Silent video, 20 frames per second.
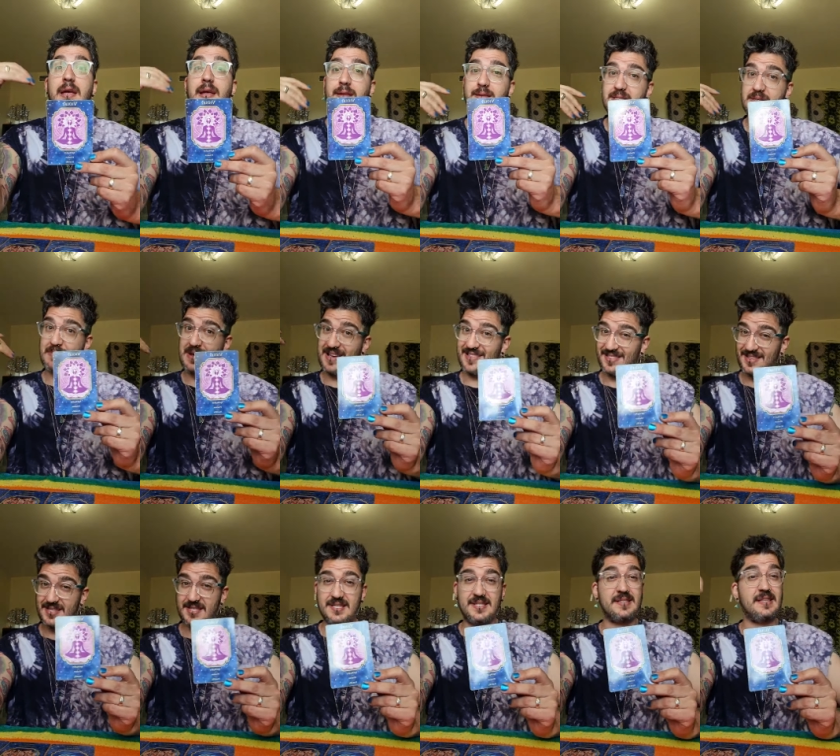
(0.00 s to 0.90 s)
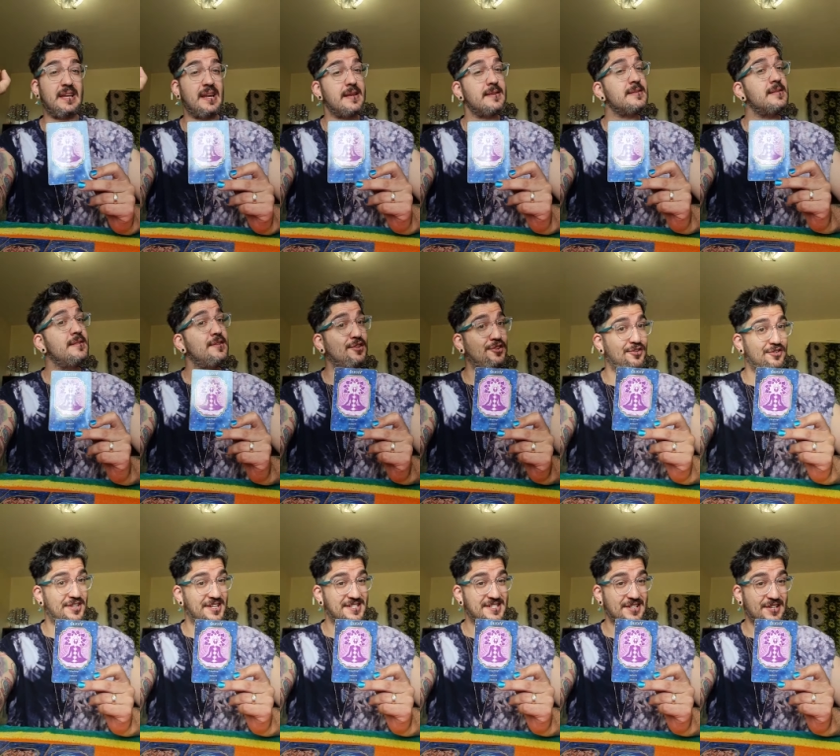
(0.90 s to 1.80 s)
It's about this is the lesson that you
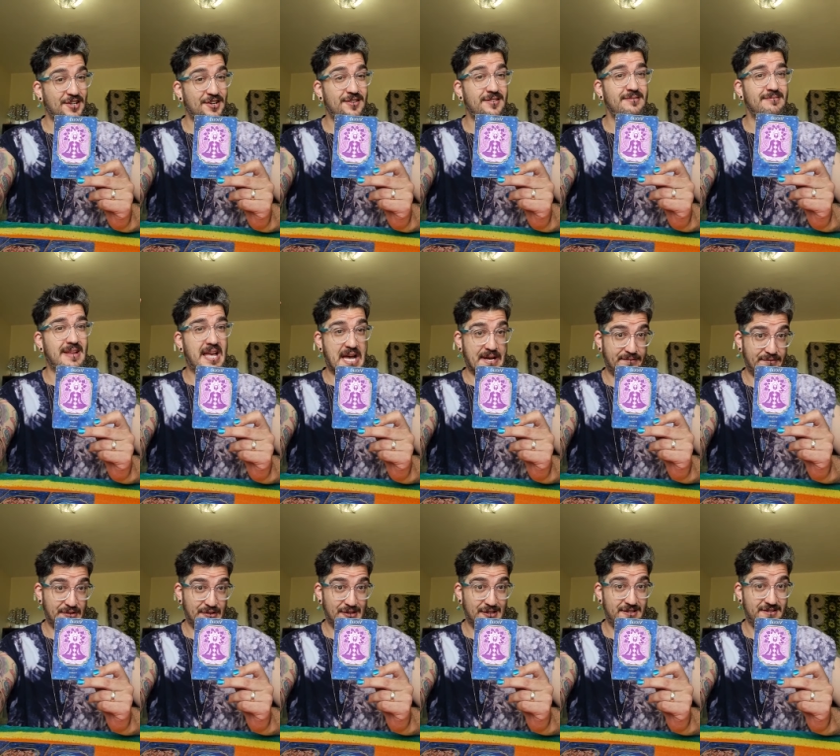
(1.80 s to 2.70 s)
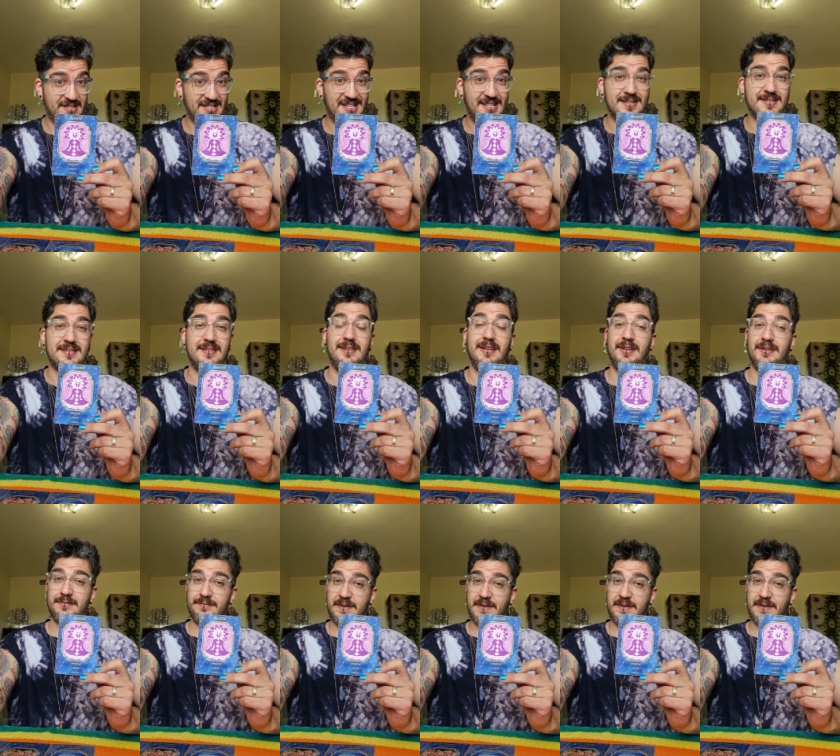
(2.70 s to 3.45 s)
need to learn. Have you learned the lesson?